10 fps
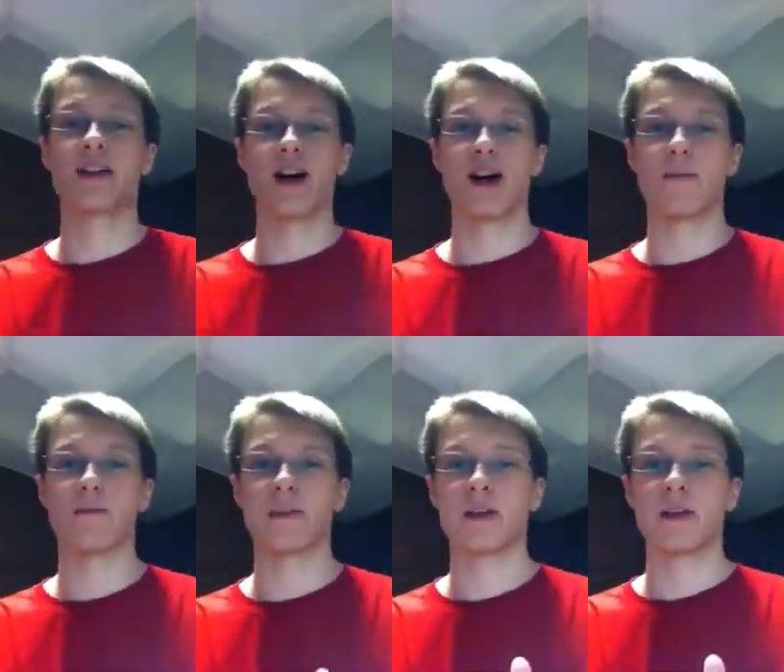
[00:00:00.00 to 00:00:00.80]
Um,
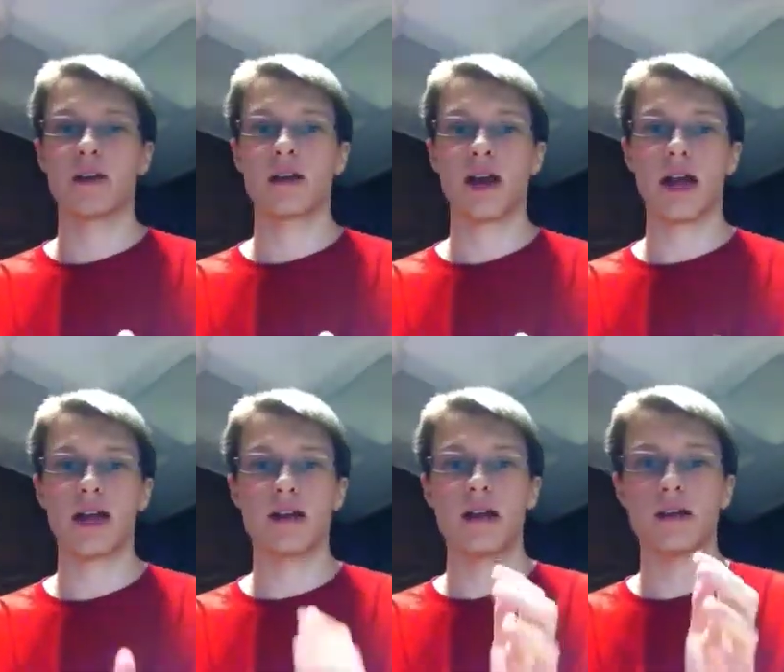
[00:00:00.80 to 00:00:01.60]

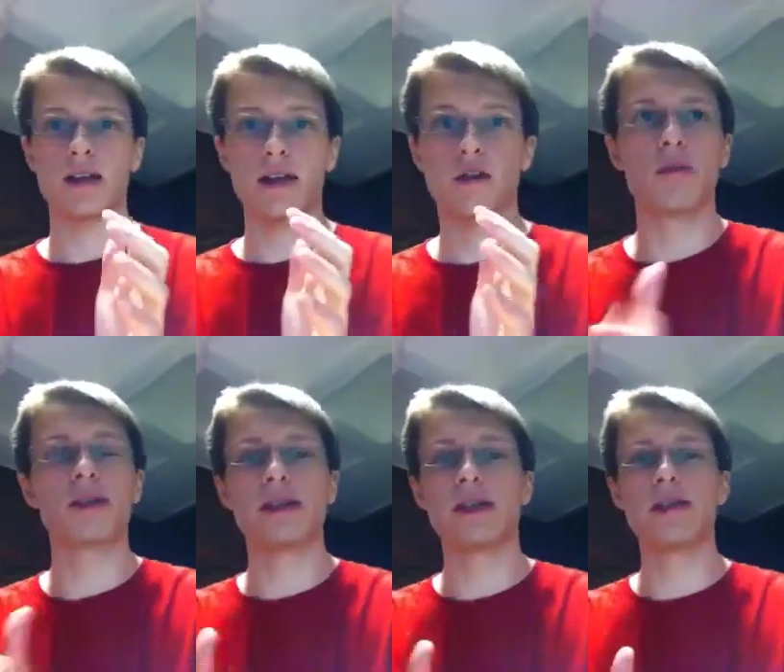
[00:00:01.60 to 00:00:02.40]
and
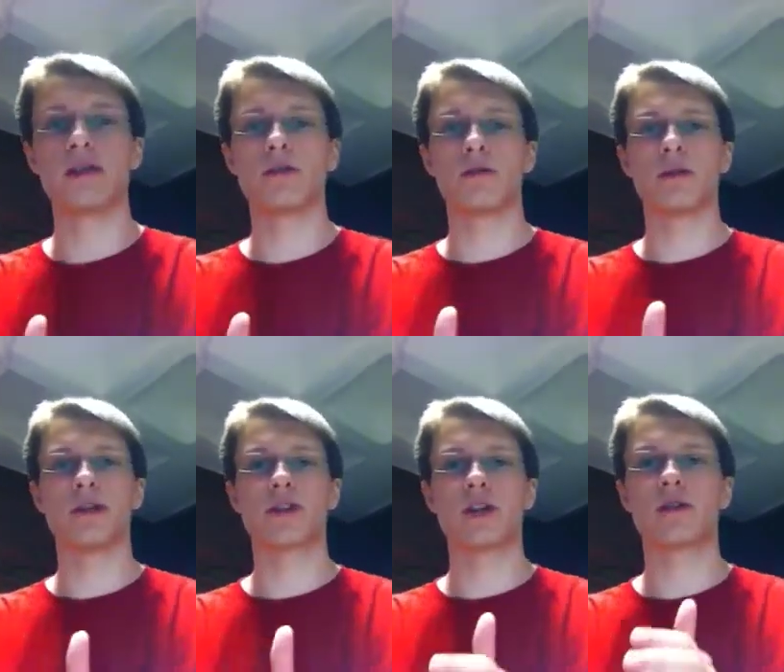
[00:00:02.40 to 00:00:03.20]
Normandin E D U
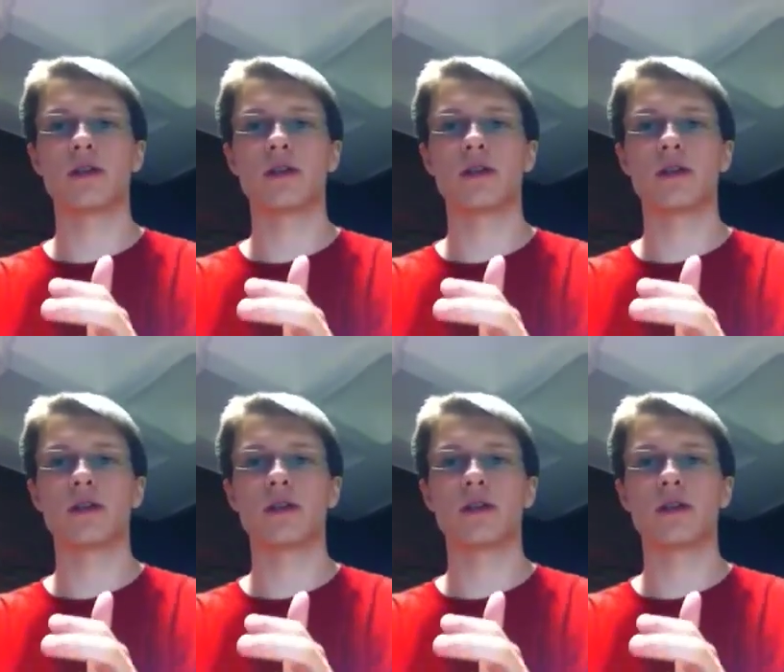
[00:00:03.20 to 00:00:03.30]
is a,